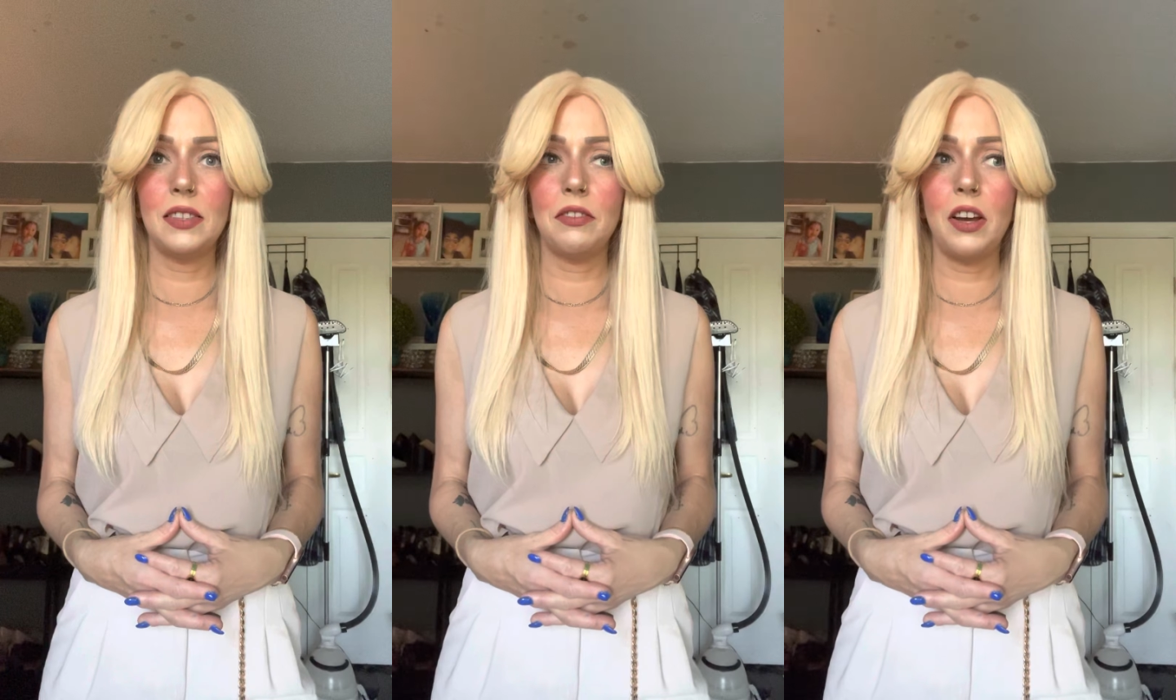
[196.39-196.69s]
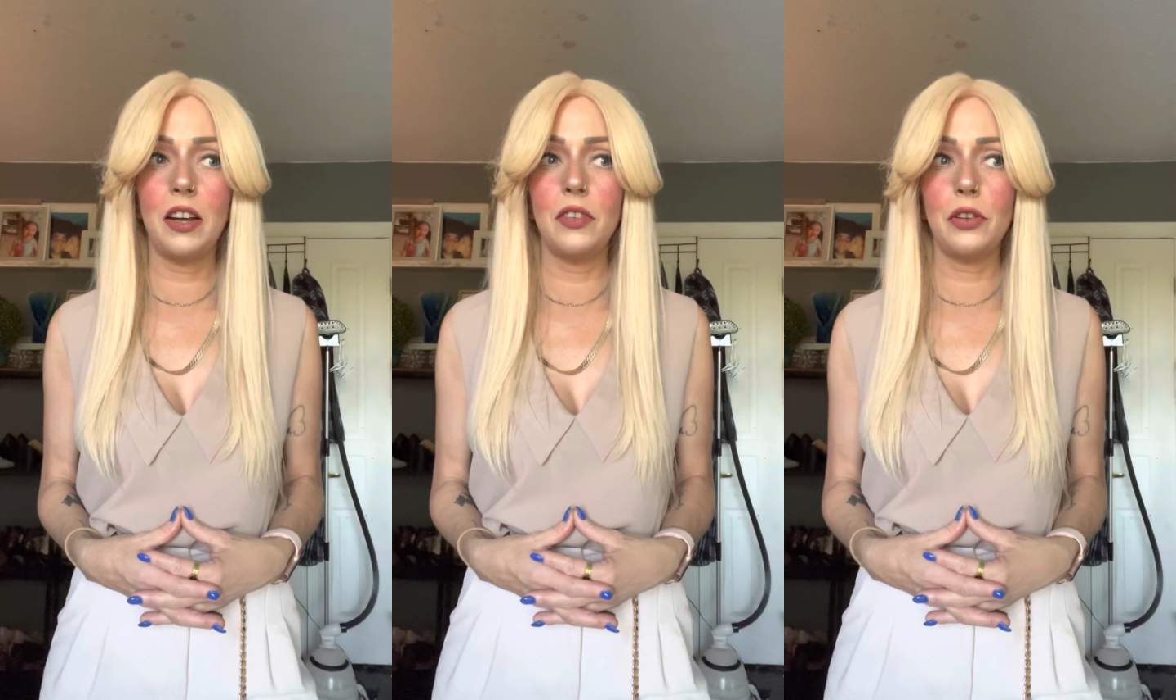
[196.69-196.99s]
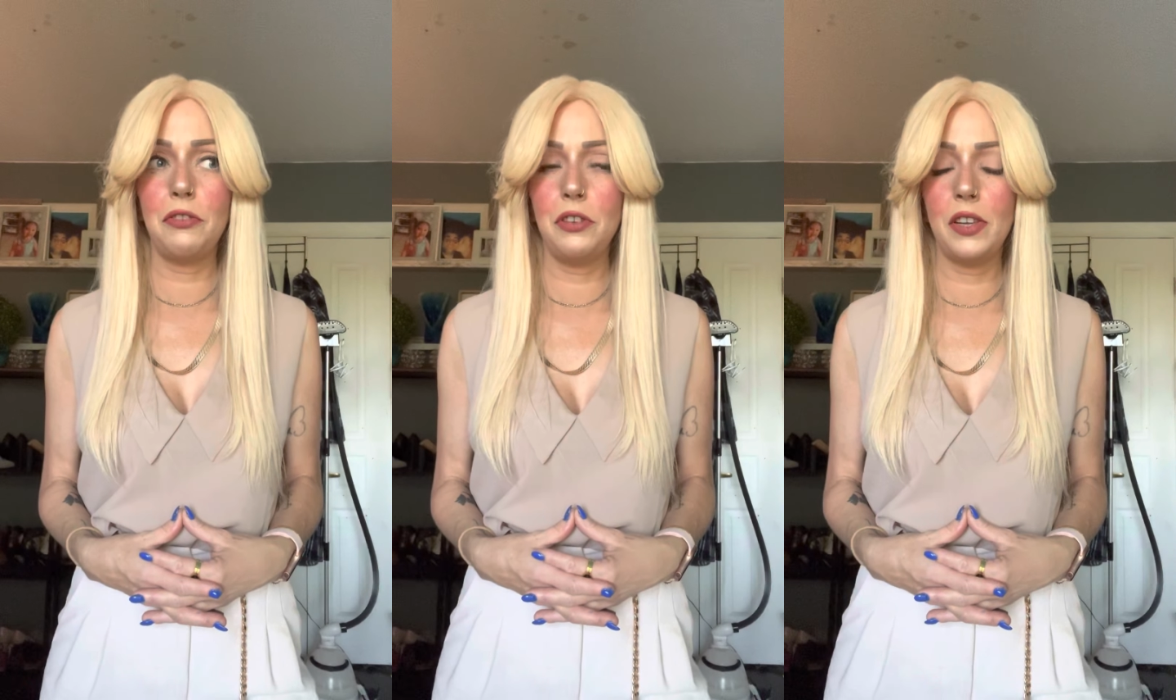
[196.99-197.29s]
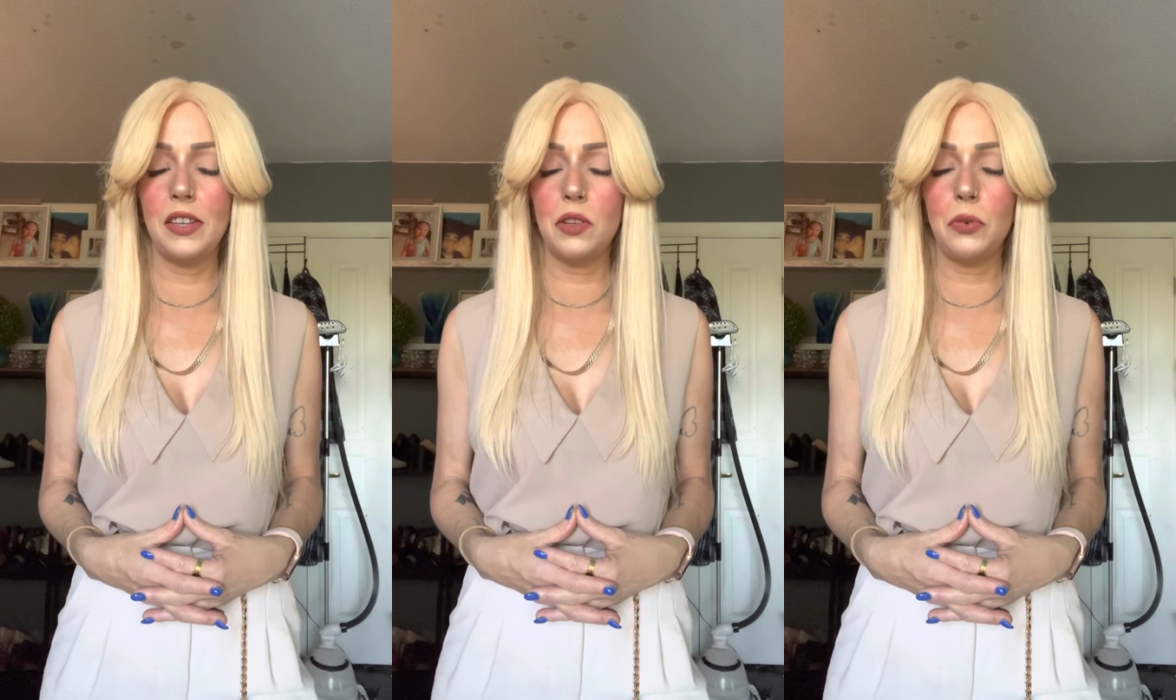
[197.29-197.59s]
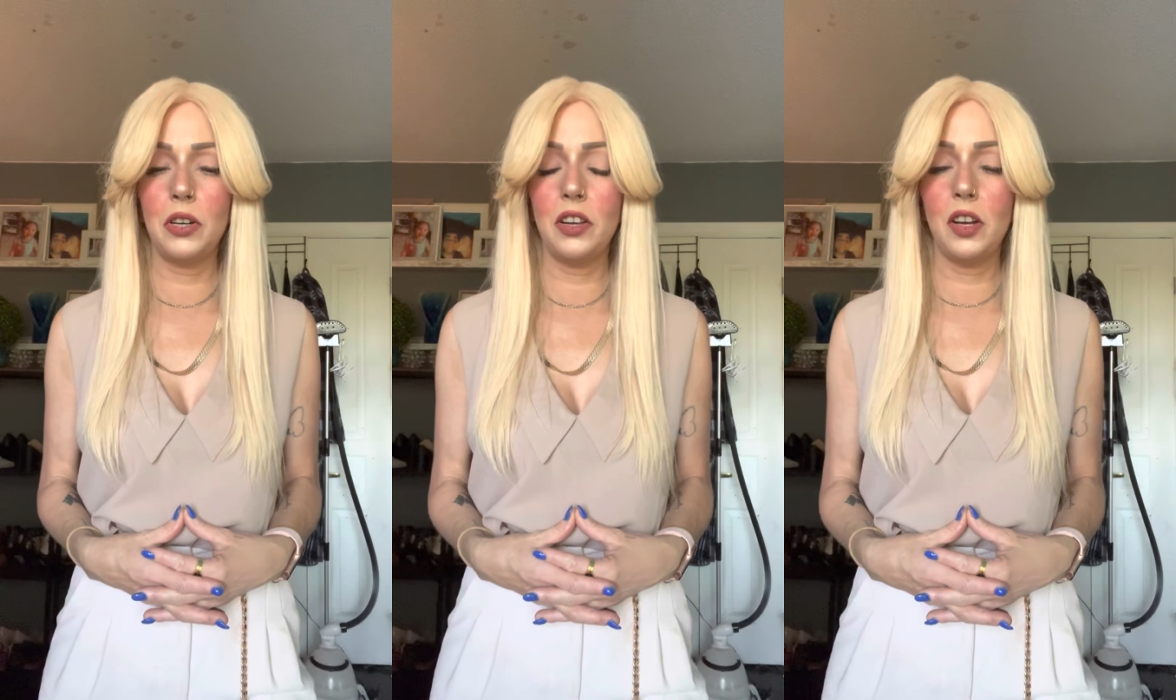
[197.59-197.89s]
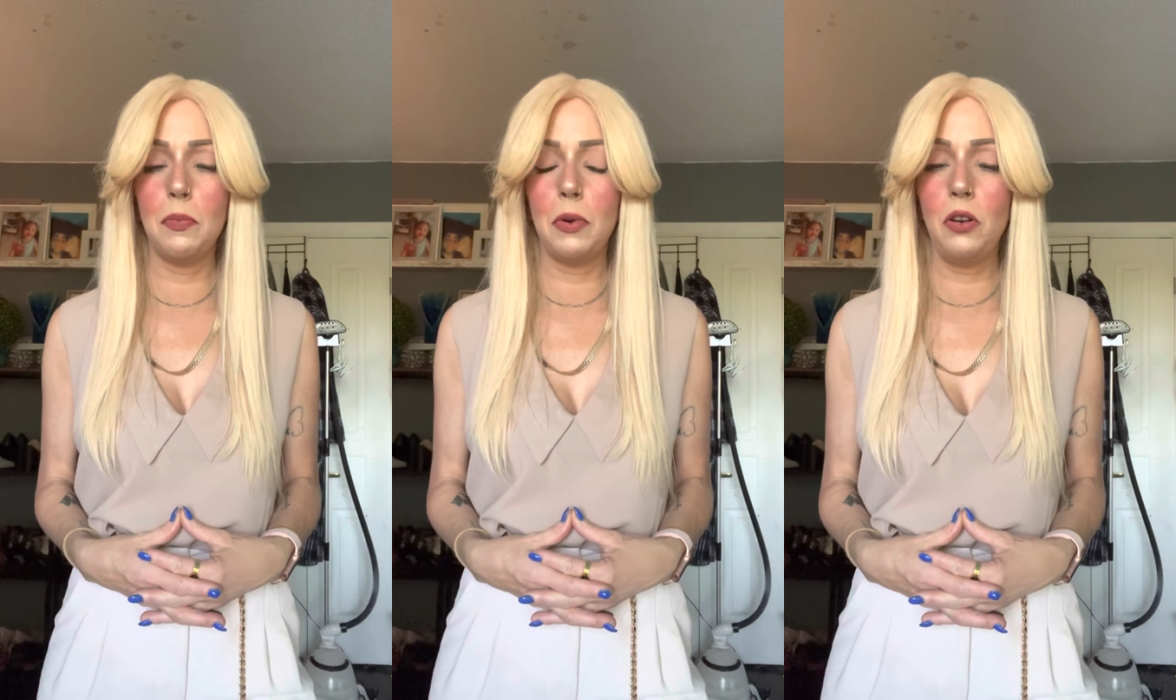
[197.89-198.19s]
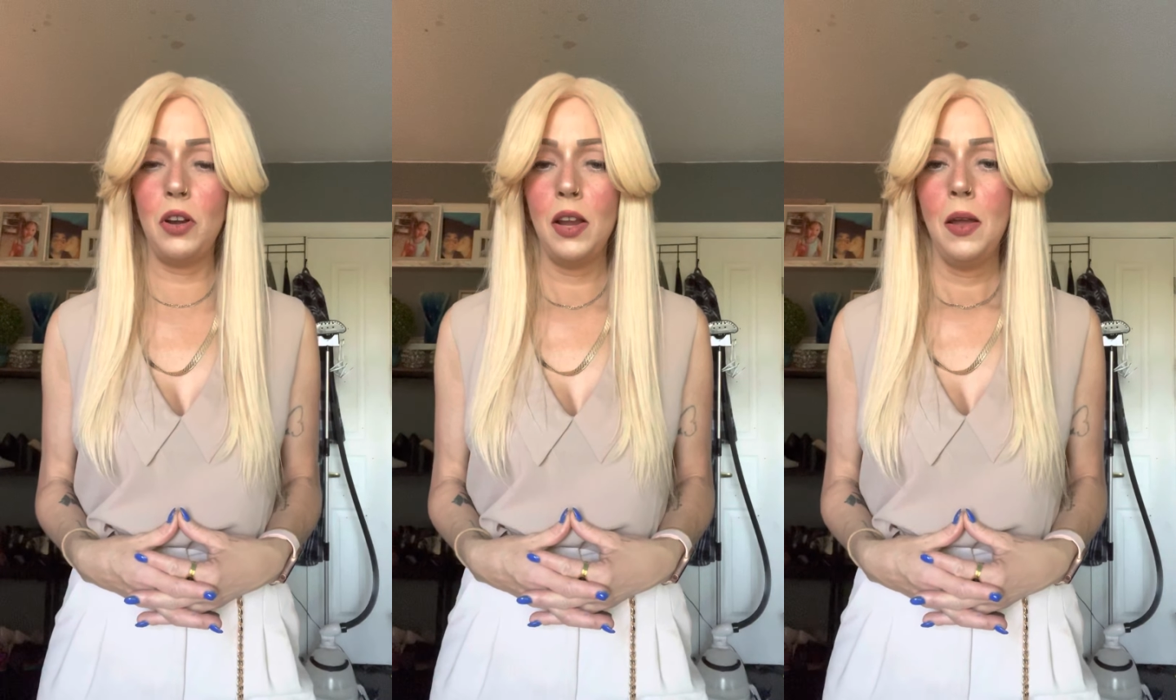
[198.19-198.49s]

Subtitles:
I've got another few things I want to talk about.